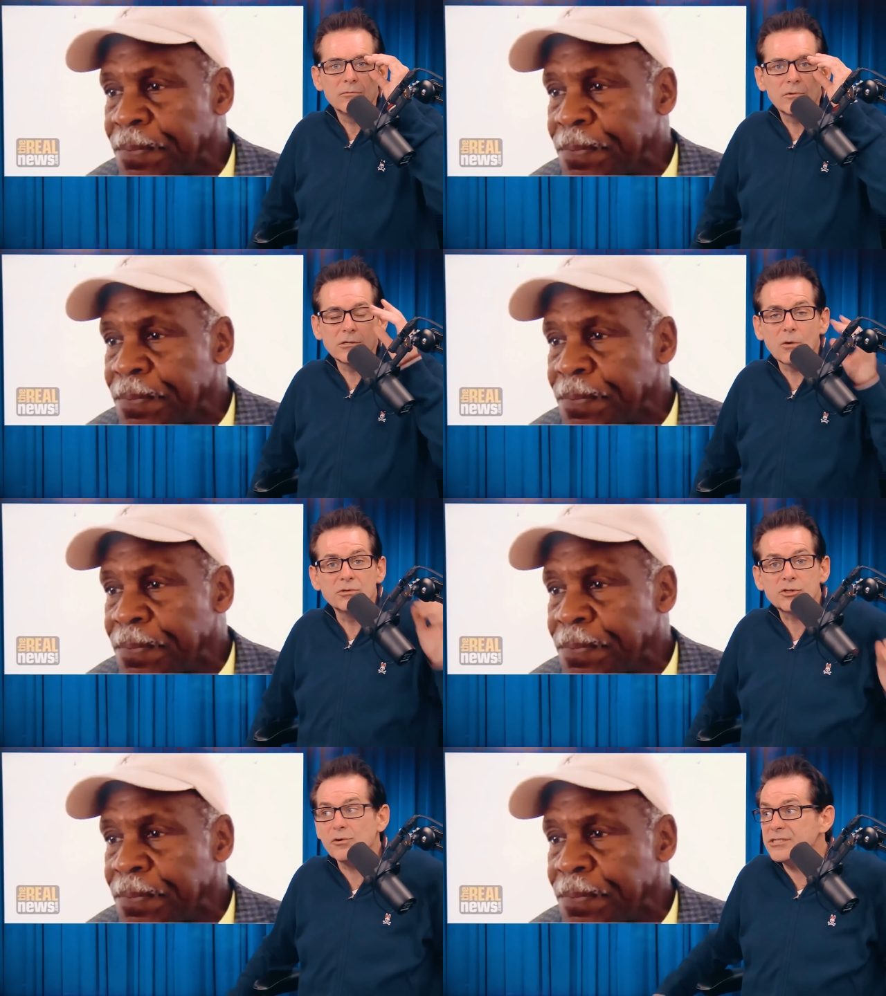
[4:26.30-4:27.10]

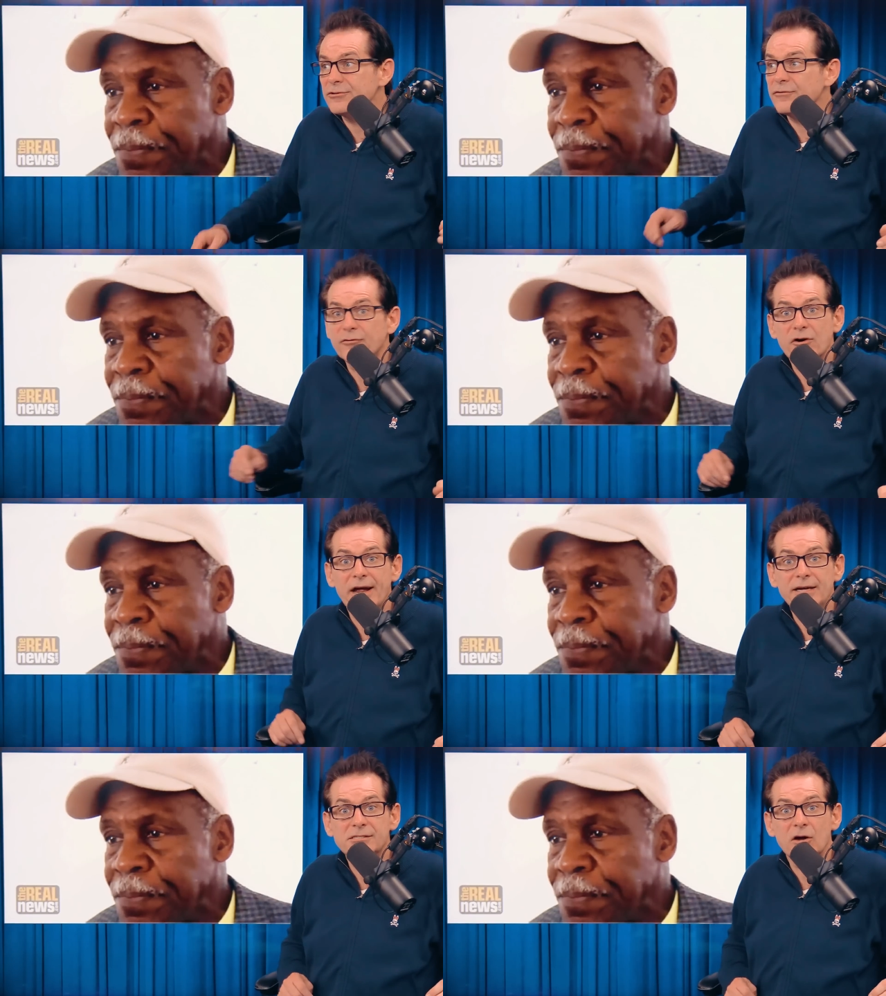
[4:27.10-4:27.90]
Speaker 1: Was Christopher
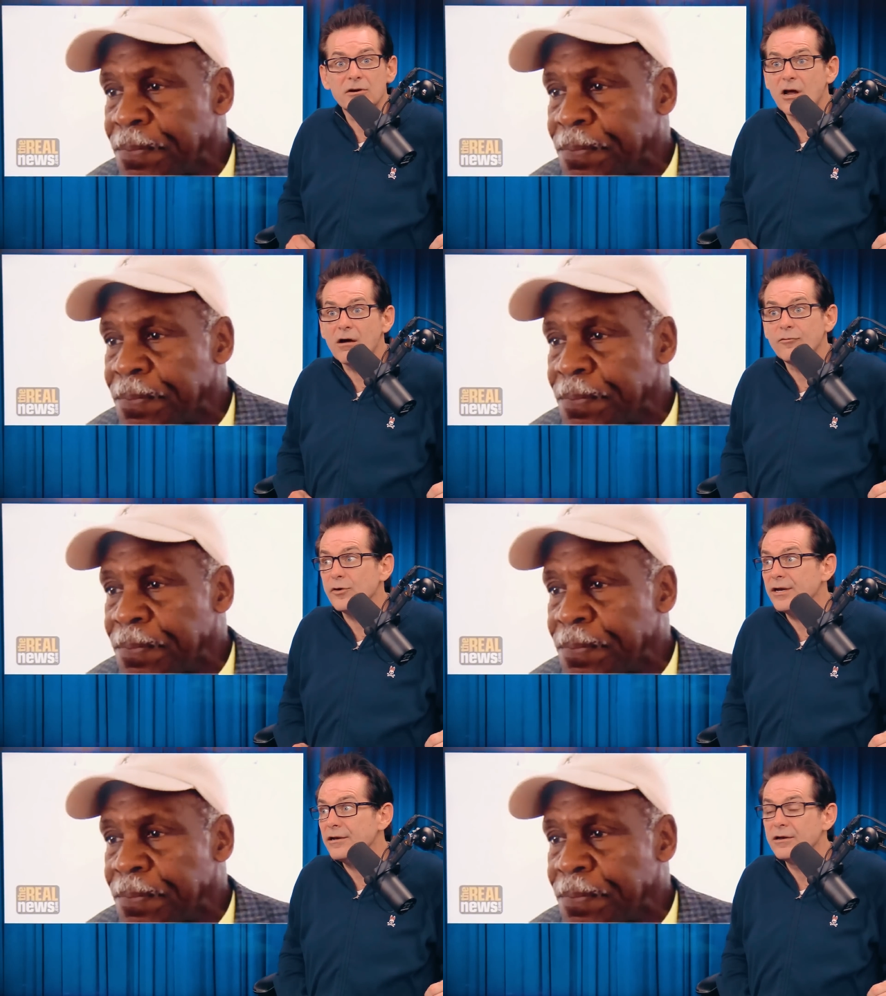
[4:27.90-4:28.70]
Hayes there to
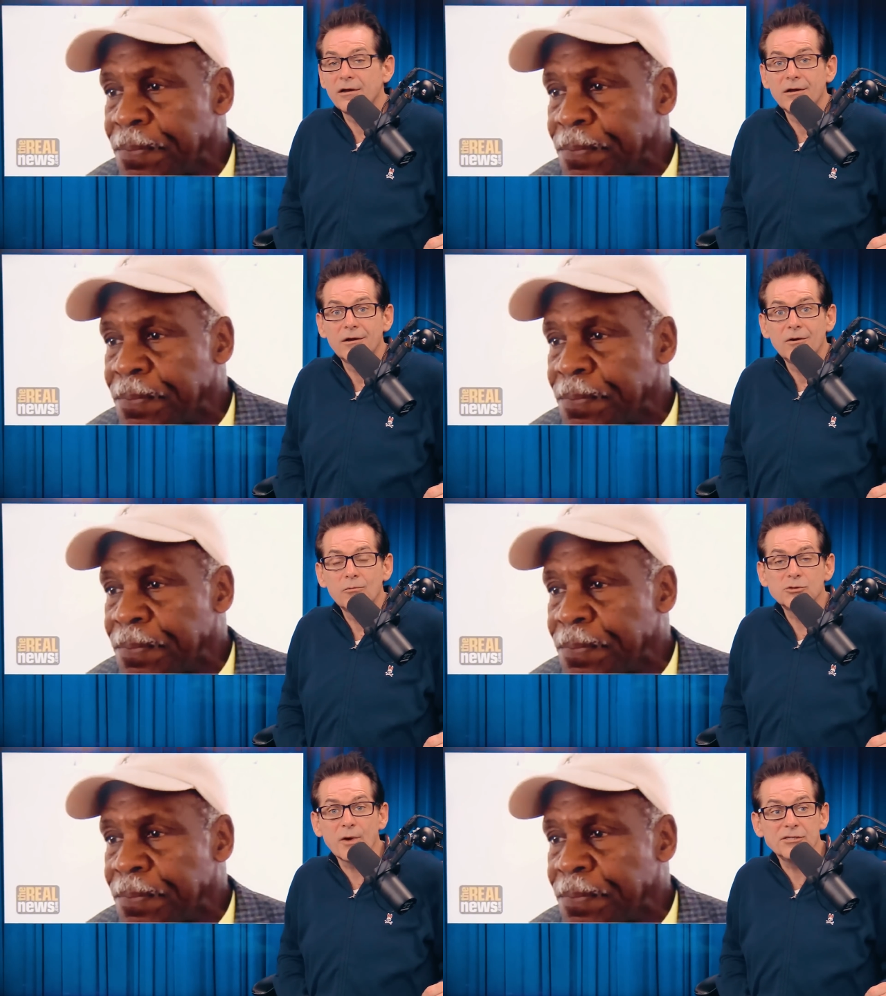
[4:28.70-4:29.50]
cover it?
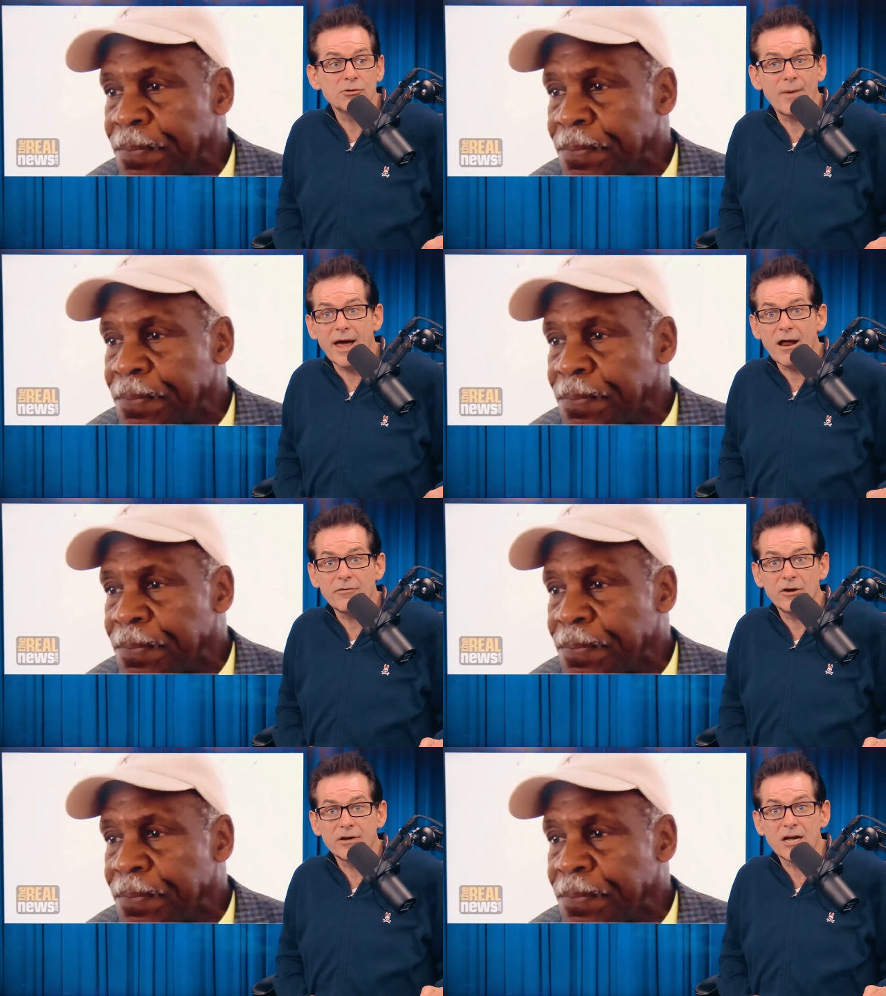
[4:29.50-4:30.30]
Was Rachel
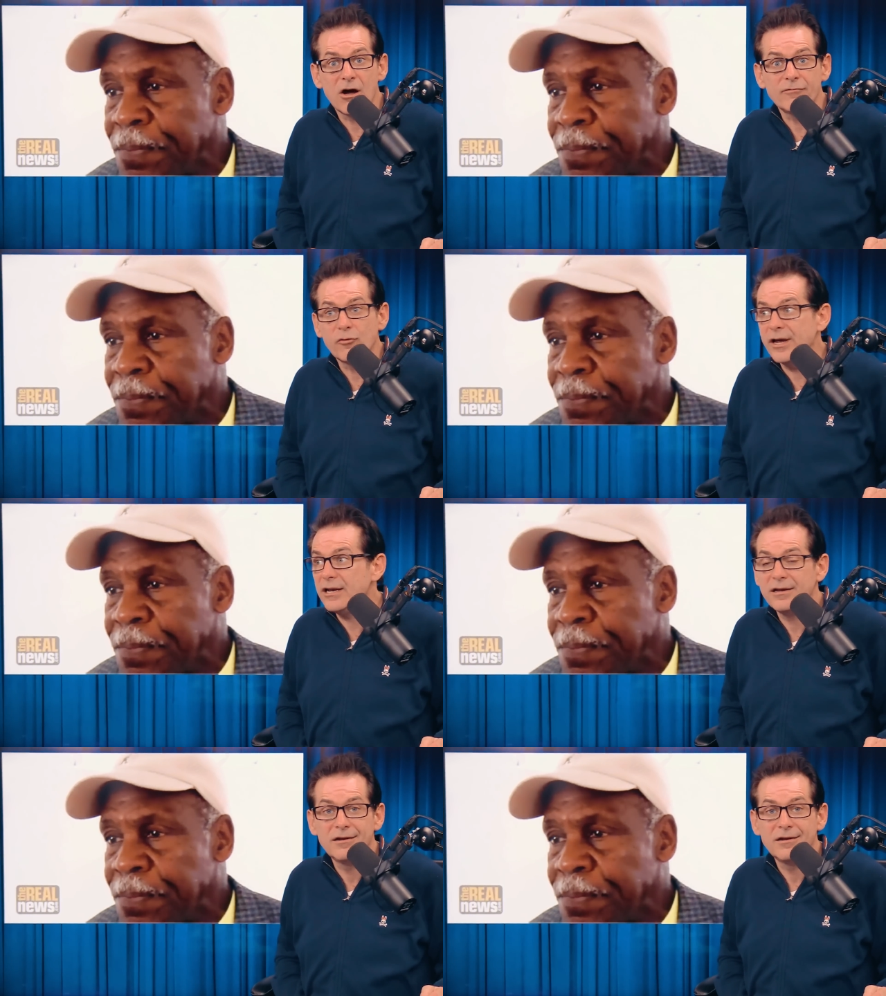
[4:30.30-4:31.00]
Maddow there to cover it?